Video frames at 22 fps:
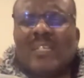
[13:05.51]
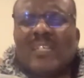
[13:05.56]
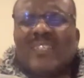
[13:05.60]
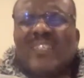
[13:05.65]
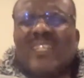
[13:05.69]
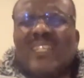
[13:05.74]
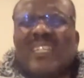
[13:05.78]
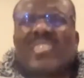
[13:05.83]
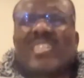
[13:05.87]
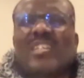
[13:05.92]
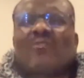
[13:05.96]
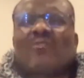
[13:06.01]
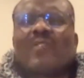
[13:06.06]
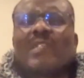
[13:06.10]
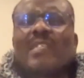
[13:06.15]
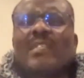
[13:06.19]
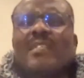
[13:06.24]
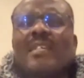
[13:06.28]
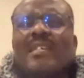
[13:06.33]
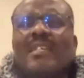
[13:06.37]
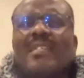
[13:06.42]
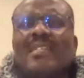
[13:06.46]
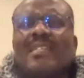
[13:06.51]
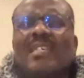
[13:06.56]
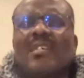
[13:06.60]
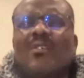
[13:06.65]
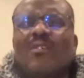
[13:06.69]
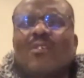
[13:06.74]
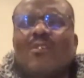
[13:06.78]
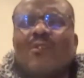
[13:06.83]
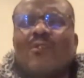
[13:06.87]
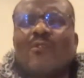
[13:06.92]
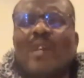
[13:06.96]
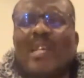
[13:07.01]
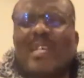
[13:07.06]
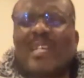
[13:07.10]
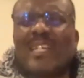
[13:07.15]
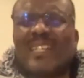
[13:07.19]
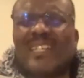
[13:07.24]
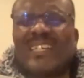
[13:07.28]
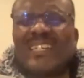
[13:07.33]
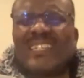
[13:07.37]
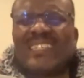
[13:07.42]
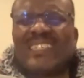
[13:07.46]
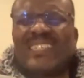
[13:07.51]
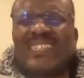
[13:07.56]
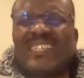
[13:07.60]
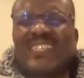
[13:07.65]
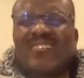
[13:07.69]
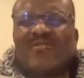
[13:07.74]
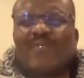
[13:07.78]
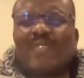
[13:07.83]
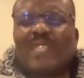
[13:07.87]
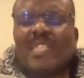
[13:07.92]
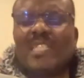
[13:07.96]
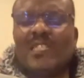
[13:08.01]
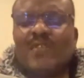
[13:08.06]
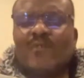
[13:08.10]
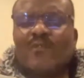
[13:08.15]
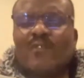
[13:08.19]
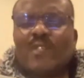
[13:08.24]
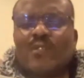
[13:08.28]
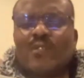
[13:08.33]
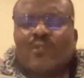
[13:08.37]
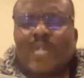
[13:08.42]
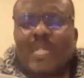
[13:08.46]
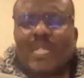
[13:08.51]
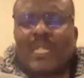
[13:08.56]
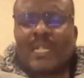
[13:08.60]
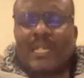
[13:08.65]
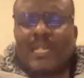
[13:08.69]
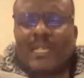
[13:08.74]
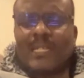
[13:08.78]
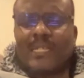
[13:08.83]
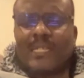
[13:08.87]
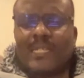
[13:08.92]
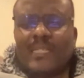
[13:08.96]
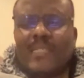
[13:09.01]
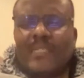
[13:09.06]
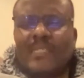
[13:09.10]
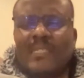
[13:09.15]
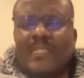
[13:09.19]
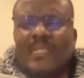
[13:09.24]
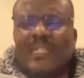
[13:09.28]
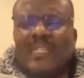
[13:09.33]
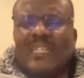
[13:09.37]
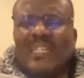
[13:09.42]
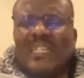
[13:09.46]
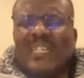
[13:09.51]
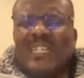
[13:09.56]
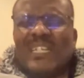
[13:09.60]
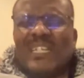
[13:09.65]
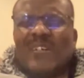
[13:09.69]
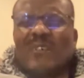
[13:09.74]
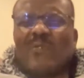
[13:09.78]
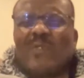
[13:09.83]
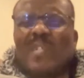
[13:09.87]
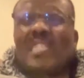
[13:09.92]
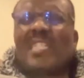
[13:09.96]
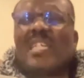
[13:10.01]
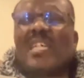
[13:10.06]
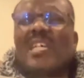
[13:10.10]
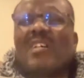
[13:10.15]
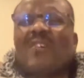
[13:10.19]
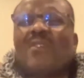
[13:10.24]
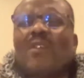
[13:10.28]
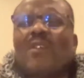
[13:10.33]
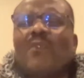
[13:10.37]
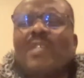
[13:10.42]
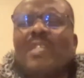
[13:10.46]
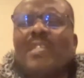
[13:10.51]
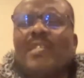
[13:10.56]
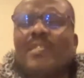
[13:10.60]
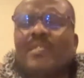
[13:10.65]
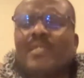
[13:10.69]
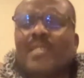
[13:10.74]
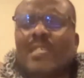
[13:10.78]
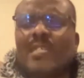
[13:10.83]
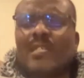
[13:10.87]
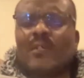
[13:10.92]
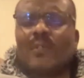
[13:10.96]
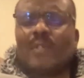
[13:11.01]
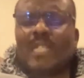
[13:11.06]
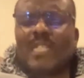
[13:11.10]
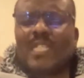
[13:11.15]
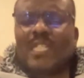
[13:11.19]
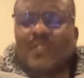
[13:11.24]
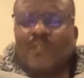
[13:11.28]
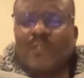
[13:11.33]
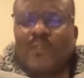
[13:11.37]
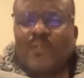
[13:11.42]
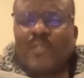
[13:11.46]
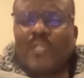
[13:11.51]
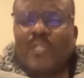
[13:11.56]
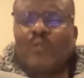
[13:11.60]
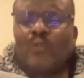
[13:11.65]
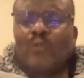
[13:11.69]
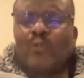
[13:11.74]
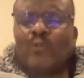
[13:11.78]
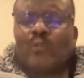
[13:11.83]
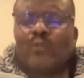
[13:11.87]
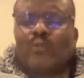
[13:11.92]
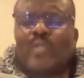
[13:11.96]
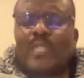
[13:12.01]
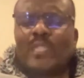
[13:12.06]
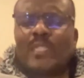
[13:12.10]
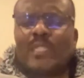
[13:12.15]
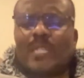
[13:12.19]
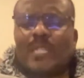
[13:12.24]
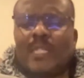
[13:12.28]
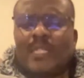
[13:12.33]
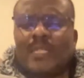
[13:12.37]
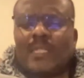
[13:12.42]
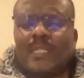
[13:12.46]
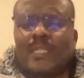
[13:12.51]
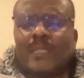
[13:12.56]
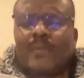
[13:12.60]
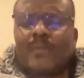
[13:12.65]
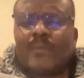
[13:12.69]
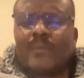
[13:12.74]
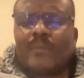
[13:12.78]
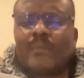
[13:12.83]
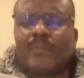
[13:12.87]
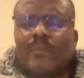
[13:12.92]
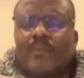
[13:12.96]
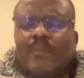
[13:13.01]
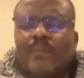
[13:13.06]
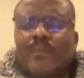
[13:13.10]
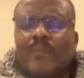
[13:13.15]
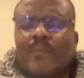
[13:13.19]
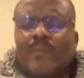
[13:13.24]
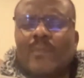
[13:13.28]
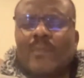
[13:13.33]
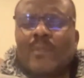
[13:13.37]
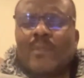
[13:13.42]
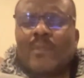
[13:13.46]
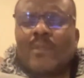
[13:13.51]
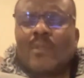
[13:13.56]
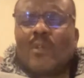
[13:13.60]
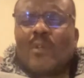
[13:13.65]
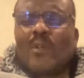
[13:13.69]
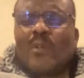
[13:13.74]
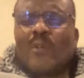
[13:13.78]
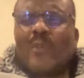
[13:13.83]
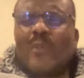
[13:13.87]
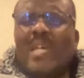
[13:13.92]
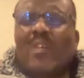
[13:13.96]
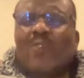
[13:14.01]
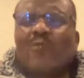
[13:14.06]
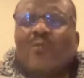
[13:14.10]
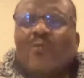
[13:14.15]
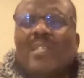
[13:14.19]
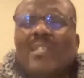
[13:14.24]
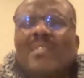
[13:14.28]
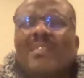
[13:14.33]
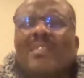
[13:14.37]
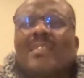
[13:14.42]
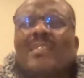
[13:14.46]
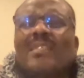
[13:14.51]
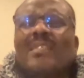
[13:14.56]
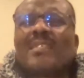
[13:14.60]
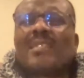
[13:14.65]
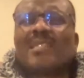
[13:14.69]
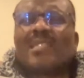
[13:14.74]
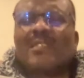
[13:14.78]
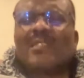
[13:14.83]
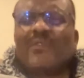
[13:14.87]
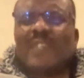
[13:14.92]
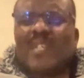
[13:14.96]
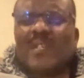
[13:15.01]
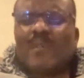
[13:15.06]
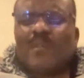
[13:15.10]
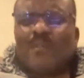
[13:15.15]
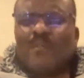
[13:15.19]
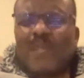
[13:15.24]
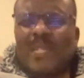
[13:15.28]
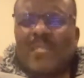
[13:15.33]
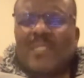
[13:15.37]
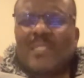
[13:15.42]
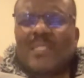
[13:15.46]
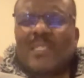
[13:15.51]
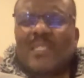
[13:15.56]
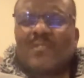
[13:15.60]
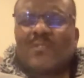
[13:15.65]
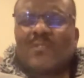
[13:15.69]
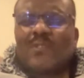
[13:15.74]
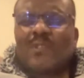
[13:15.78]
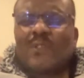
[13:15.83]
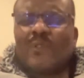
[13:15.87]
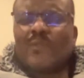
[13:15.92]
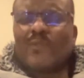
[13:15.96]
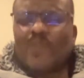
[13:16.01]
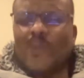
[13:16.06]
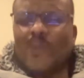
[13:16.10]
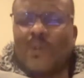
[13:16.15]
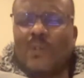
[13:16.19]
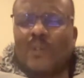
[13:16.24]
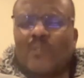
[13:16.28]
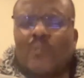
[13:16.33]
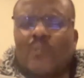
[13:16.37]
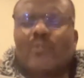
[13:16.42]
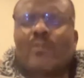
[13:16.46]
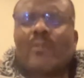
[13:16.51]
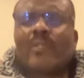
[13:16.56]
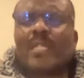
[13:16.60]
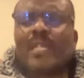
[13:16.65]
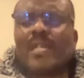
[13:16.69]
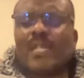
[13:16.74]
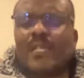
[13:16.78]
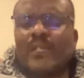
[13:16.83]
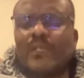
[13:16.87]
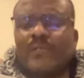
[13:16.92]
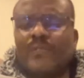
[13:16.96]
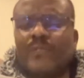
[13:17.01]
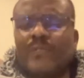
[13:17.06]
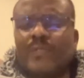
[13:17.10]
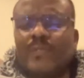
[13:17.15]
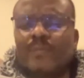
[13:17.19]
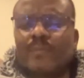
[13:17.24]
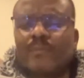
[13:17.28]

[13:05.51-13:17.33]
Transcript: That as we take care of one another, as we live with one another, whatever we say, whatever we do to each other, we are doing this in the very presence of God who gave.